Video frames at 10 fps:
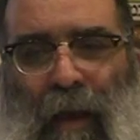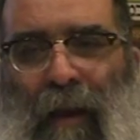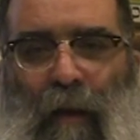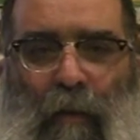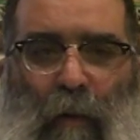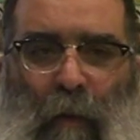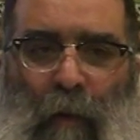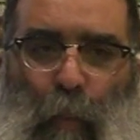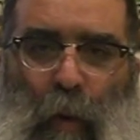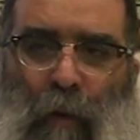And I'll
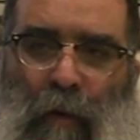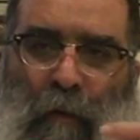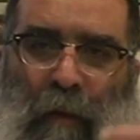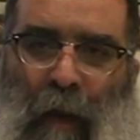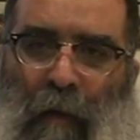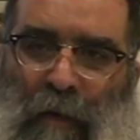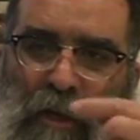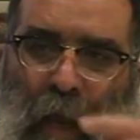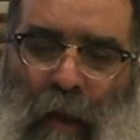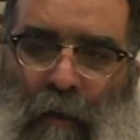call upon you now a
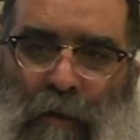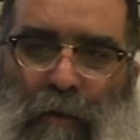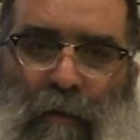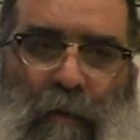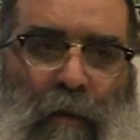challenge